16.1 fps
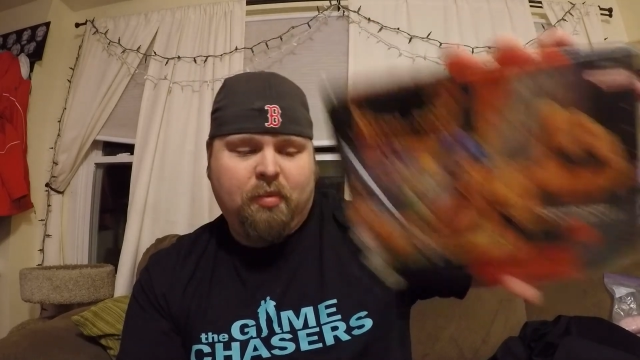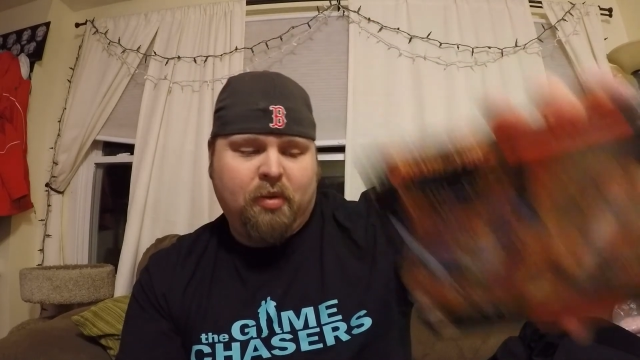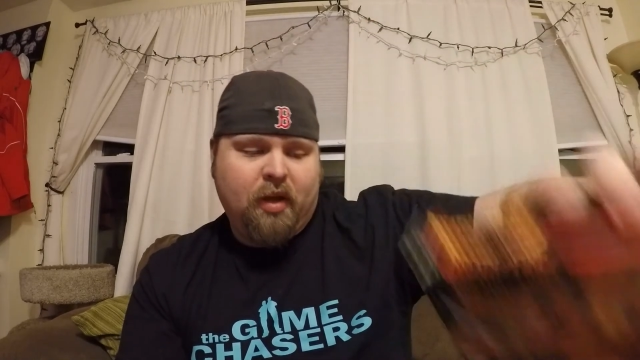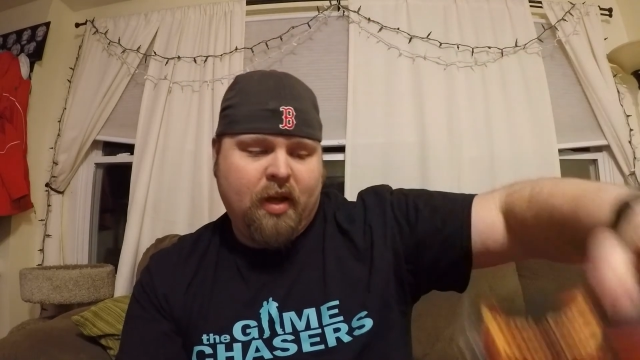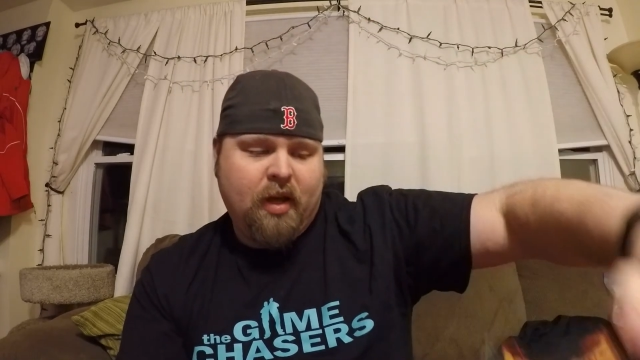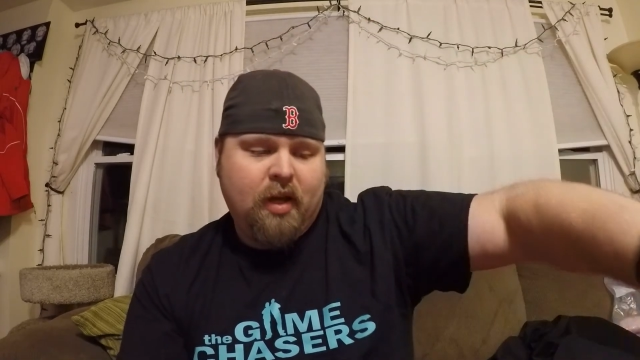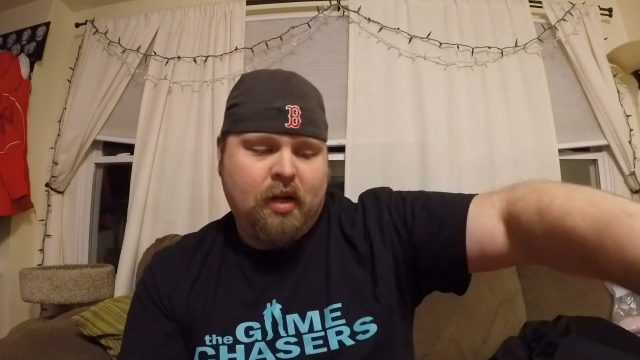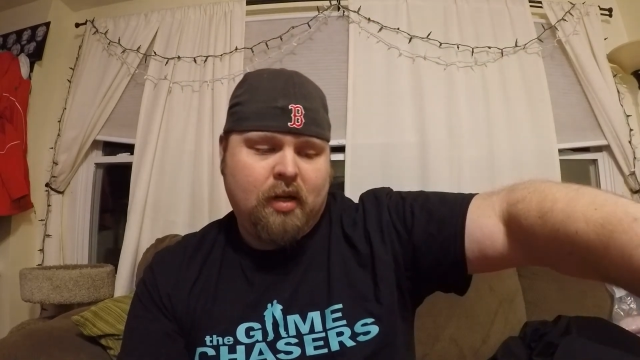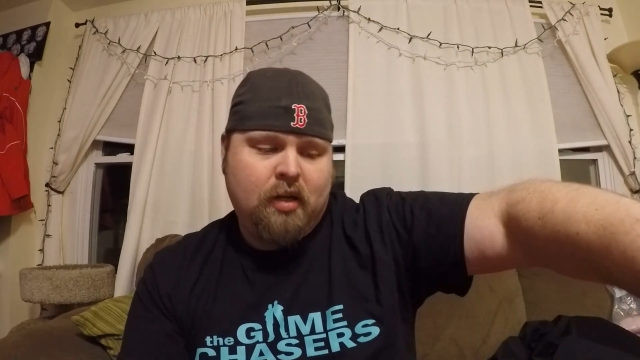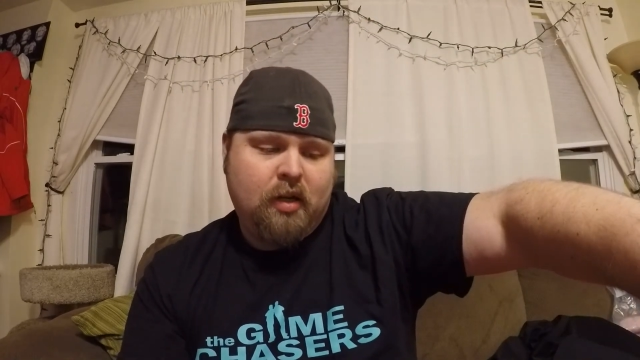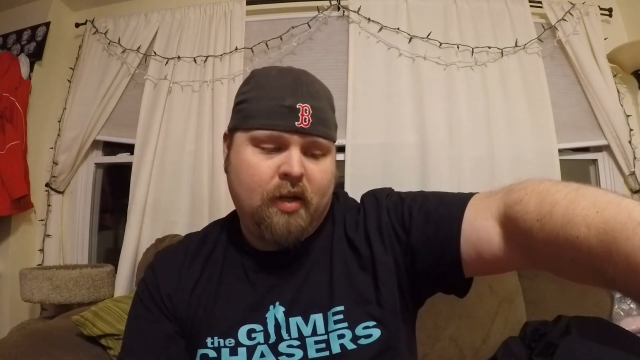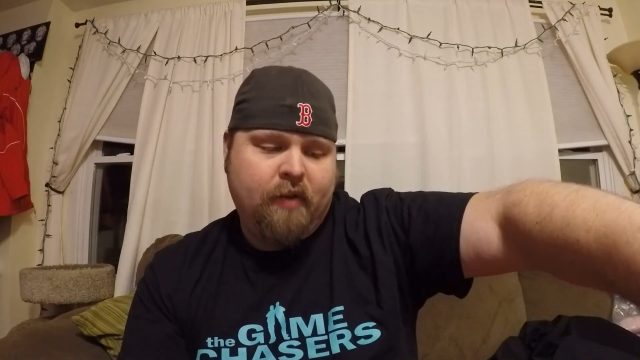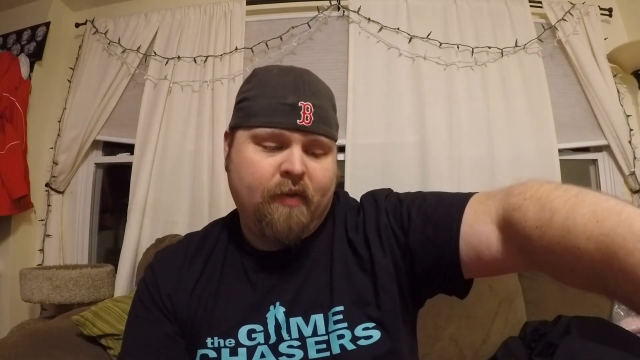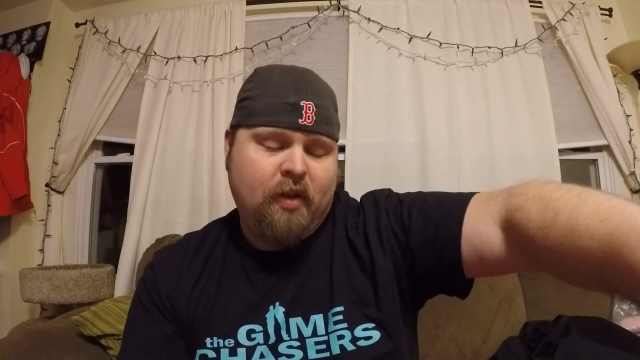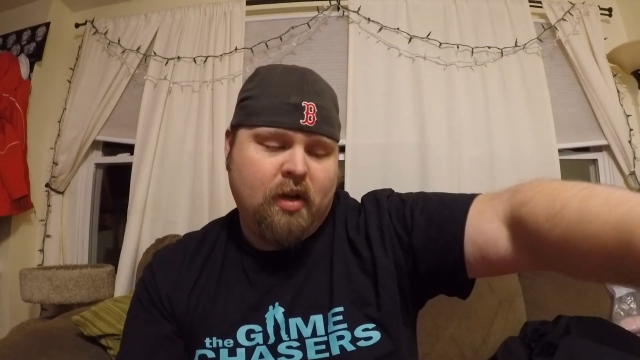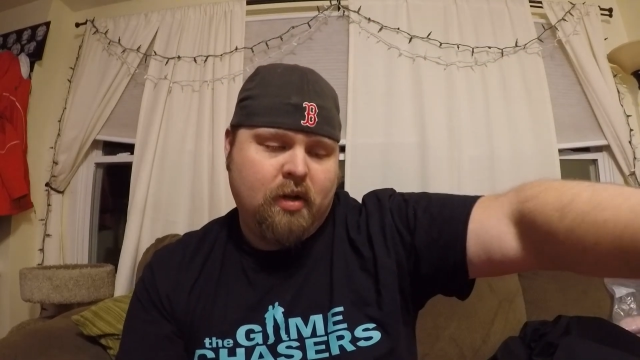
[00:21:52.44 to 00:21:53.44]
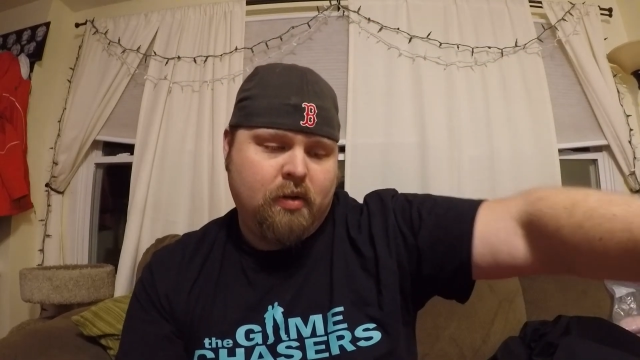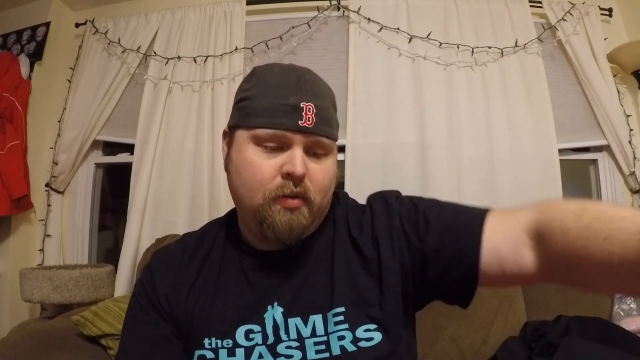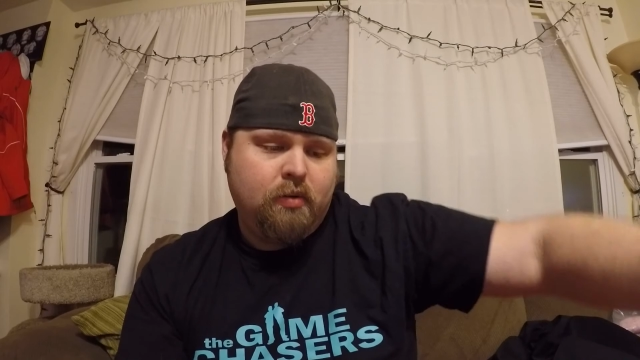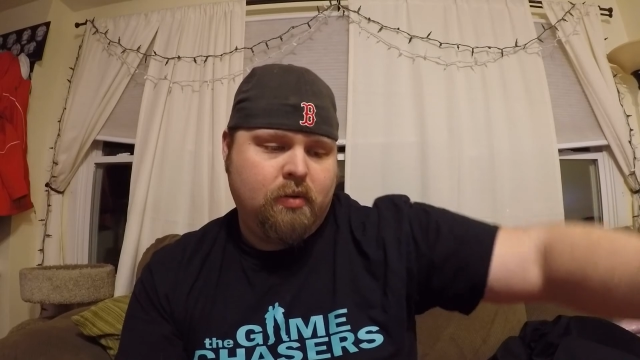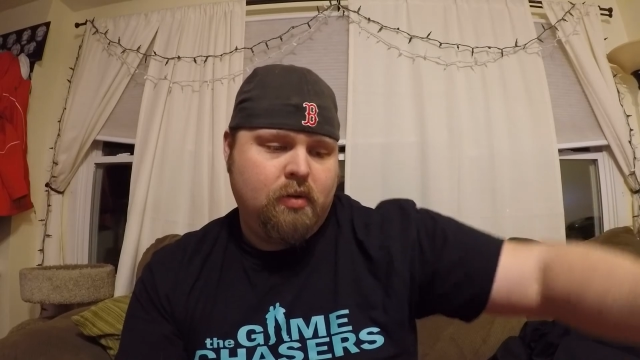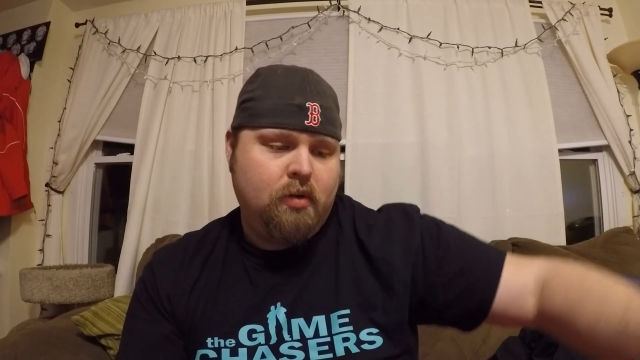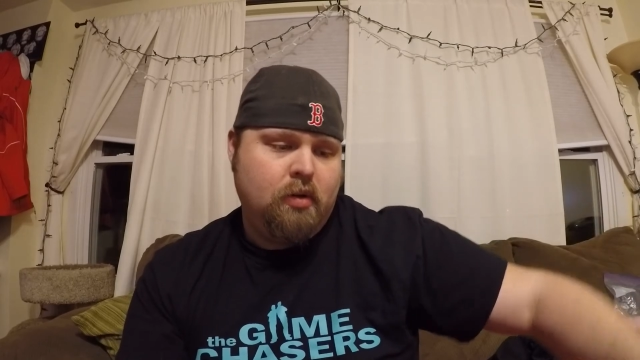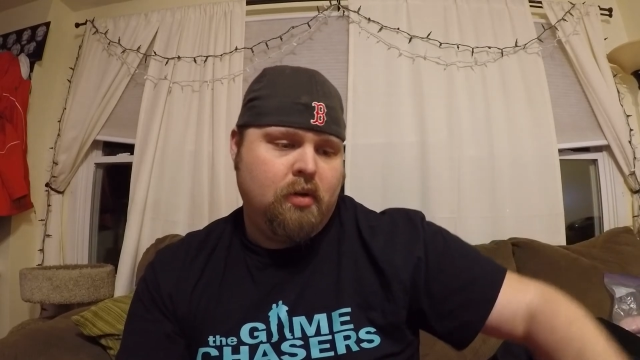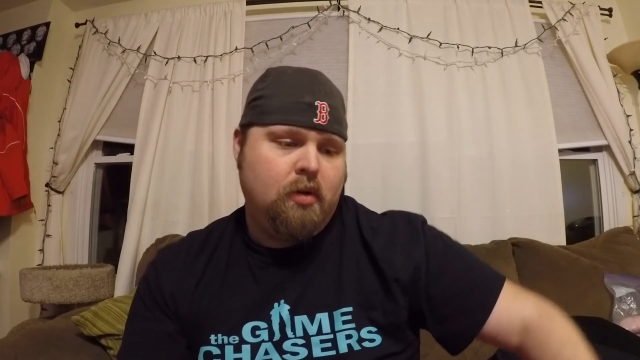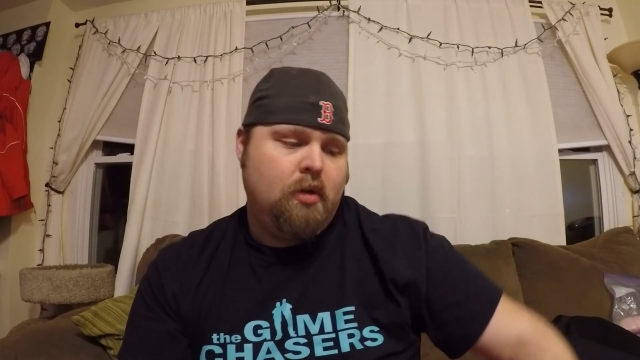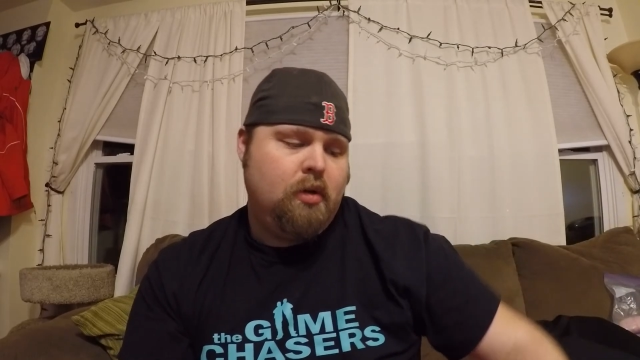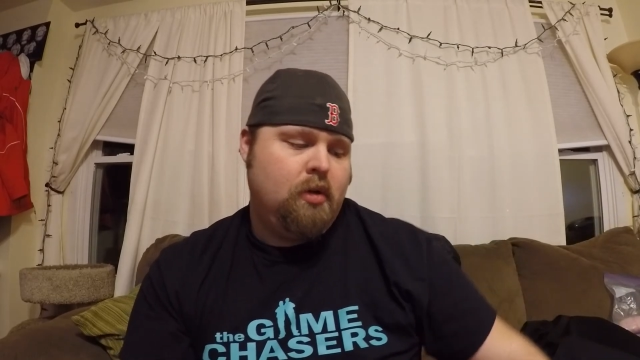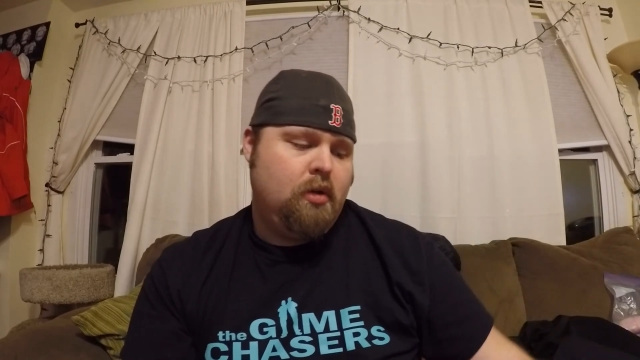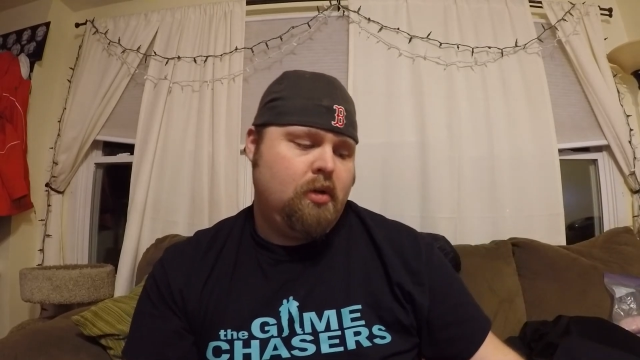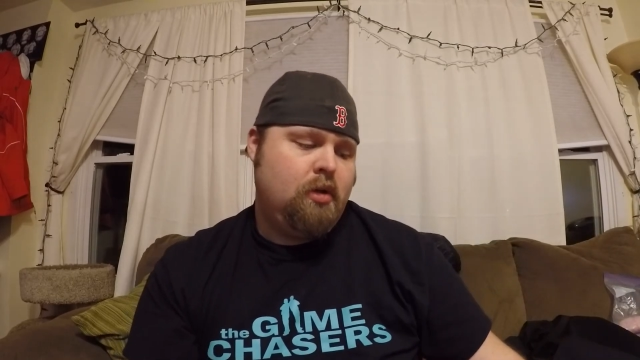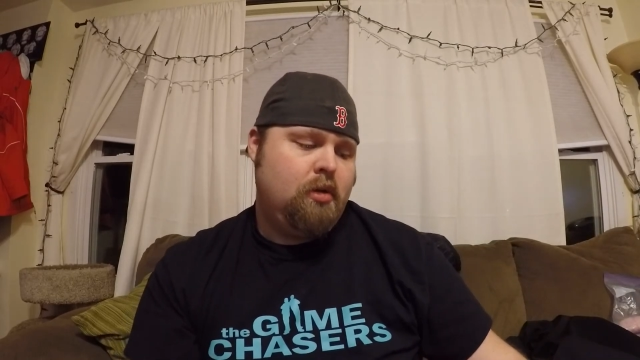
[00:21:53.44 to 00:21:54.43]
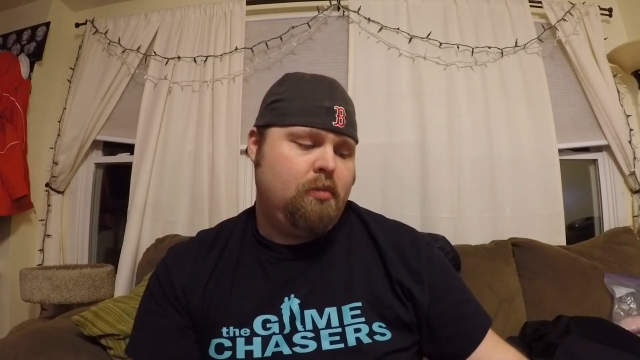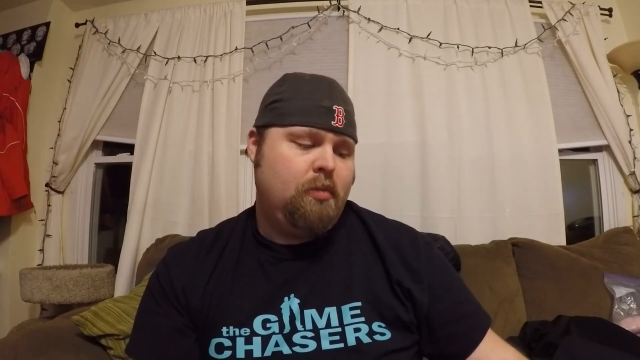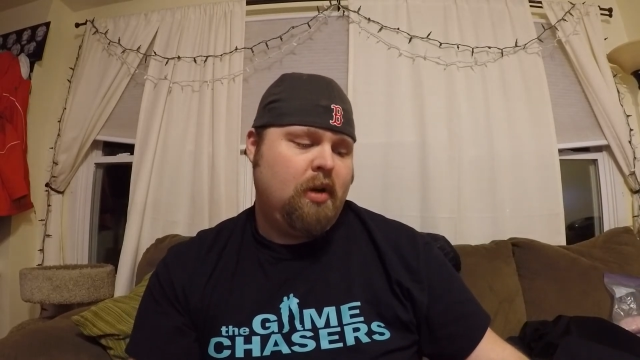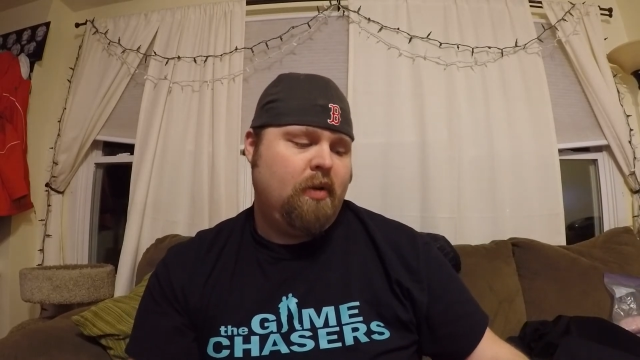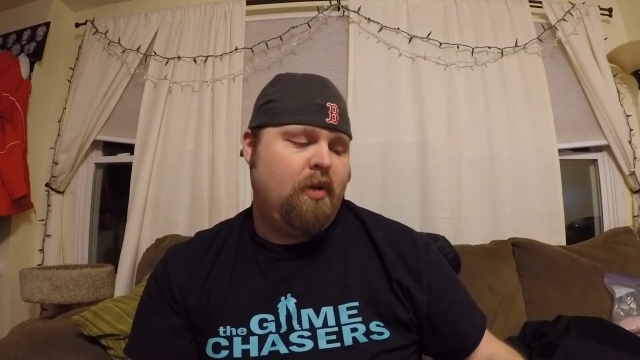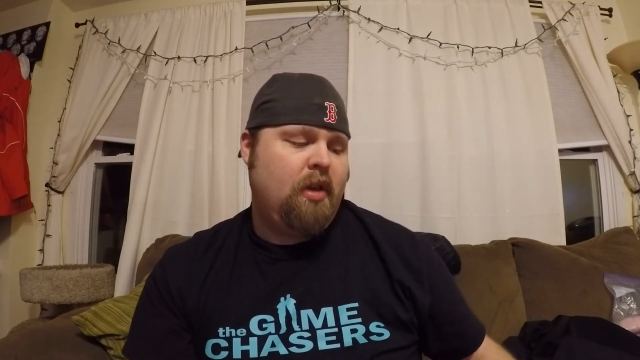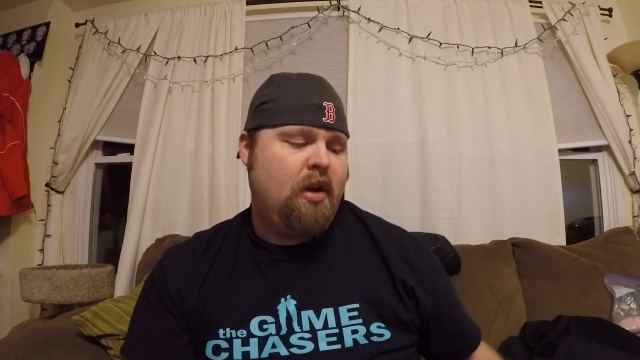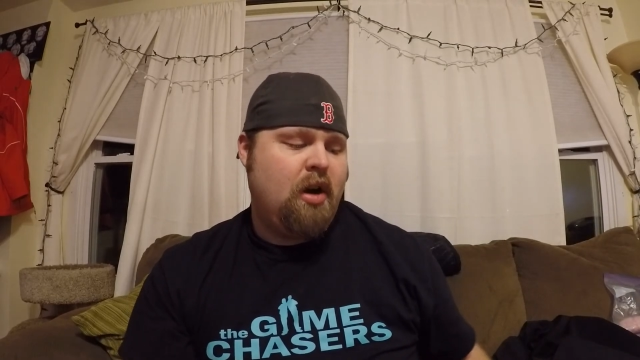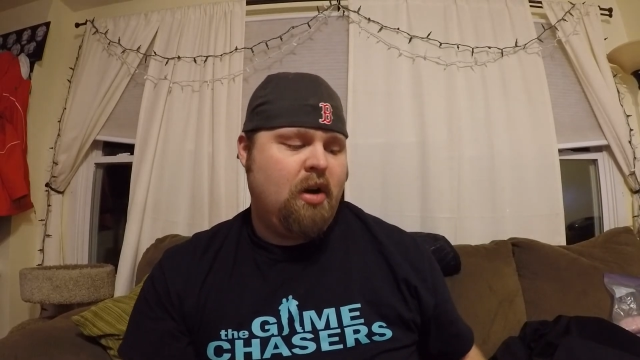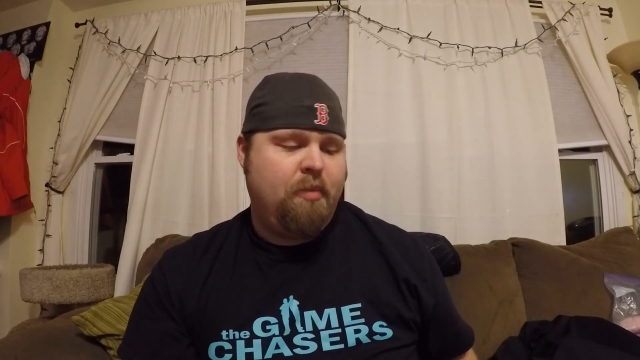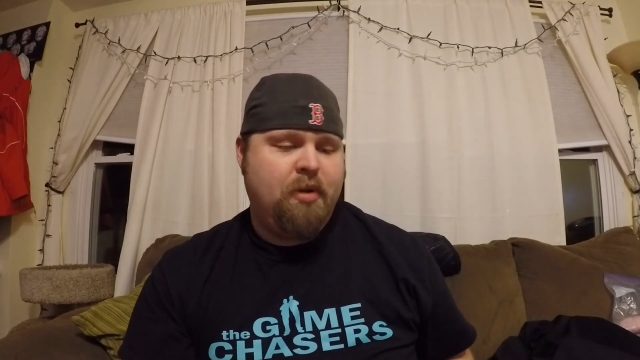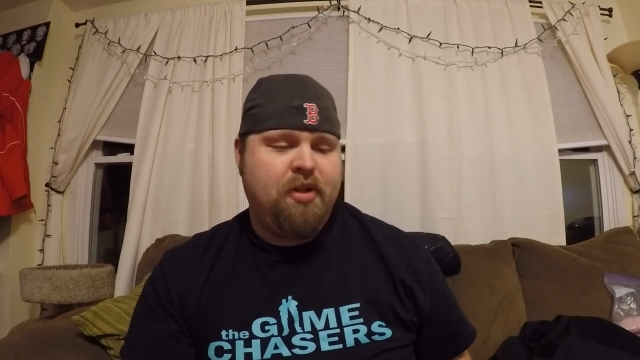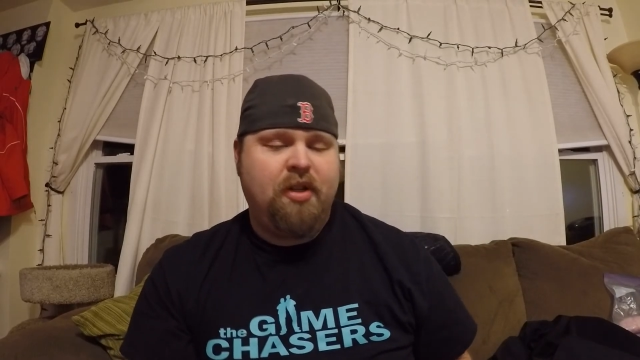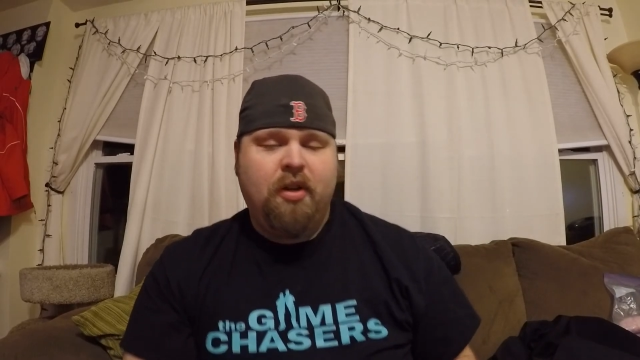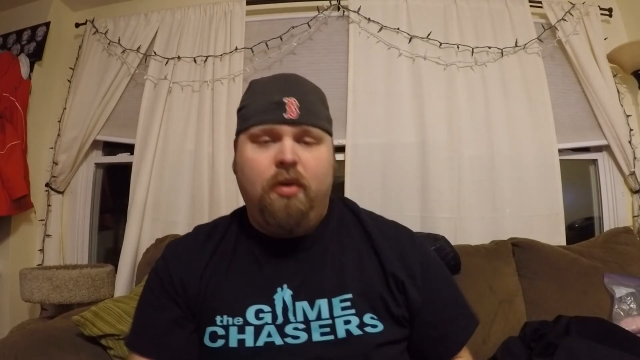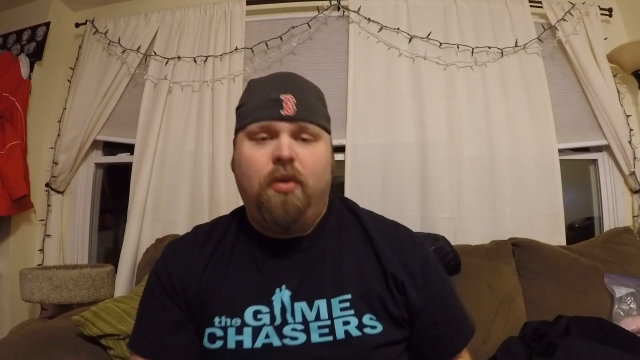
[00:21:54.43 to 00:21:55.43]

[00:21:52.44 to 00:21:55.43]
play it, even though not really an RPG.